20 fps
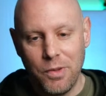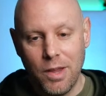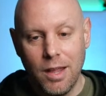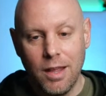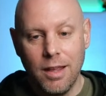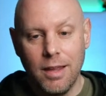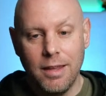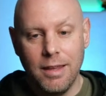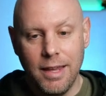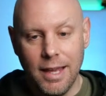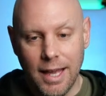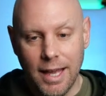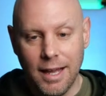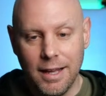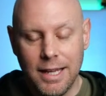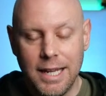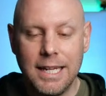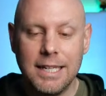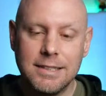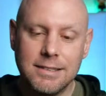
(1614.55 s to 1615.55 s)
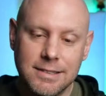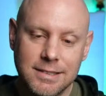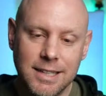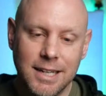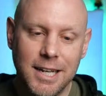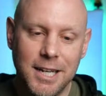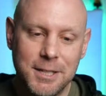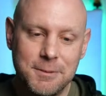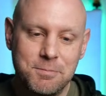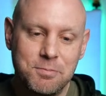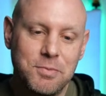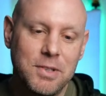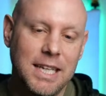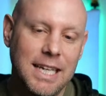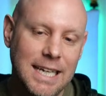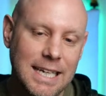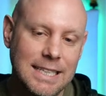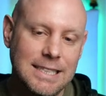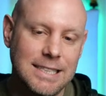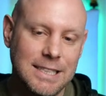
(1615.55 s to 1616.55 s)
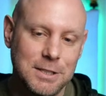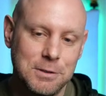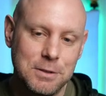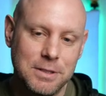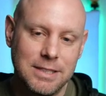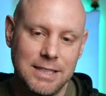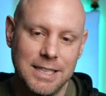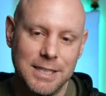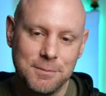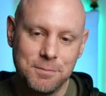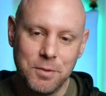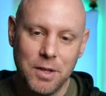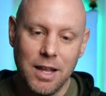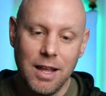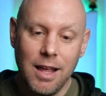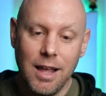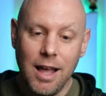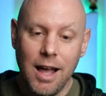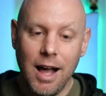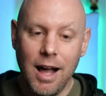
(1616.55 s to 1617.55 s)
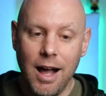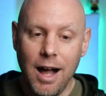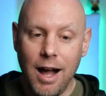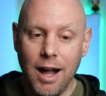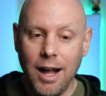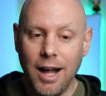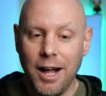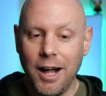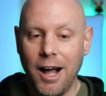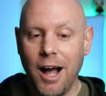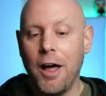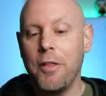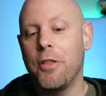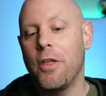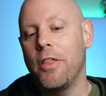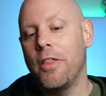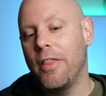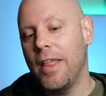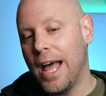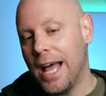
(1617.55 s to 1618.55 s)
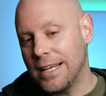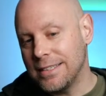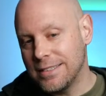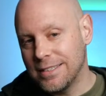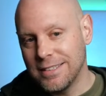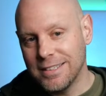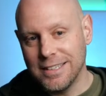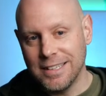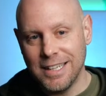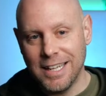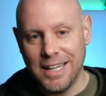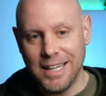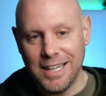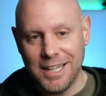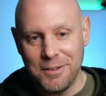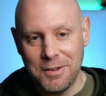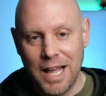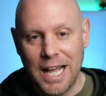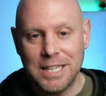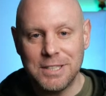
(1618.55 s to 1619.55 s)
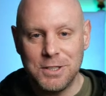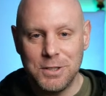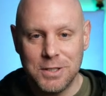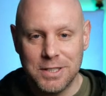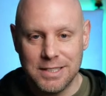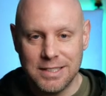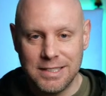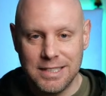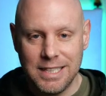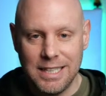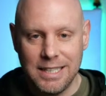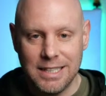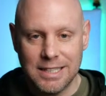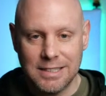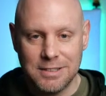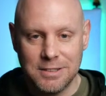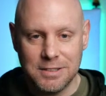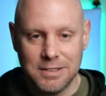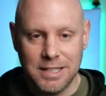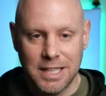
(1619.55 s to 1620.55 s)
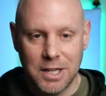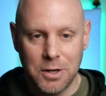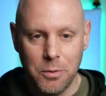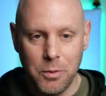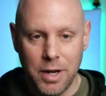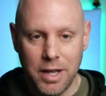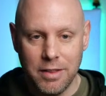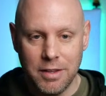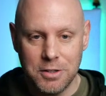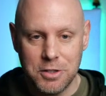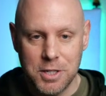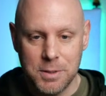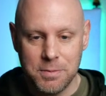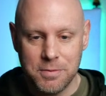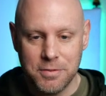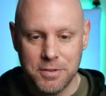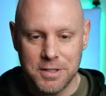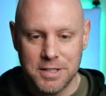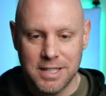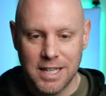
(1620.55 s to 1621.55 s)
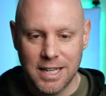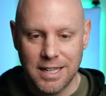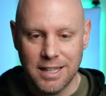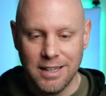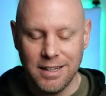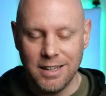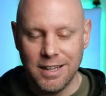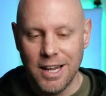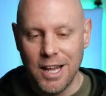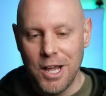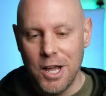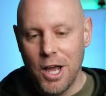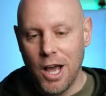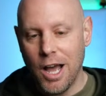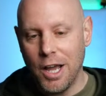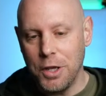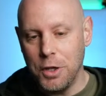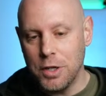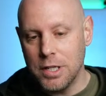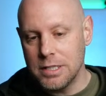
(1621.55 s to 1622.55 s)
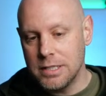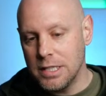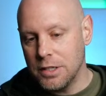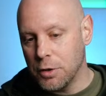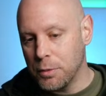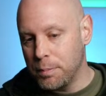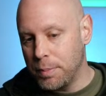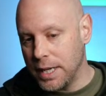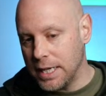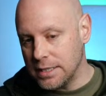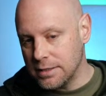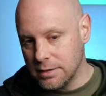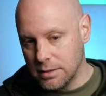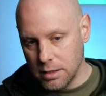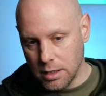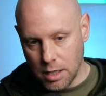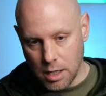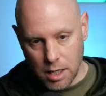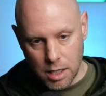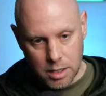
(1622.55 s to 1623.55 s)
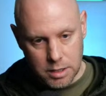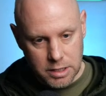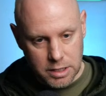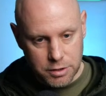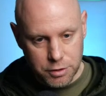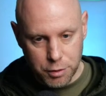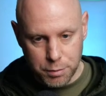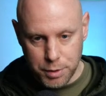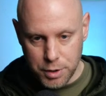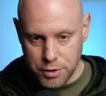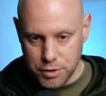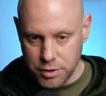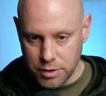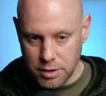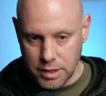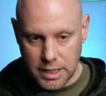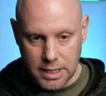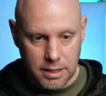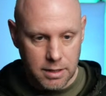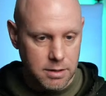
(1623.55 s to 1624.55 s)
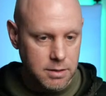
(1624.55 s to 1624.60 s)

yeah, it's interesting. Other than that, as you can see, let's just take away the ships for a second. You can see their base distribution is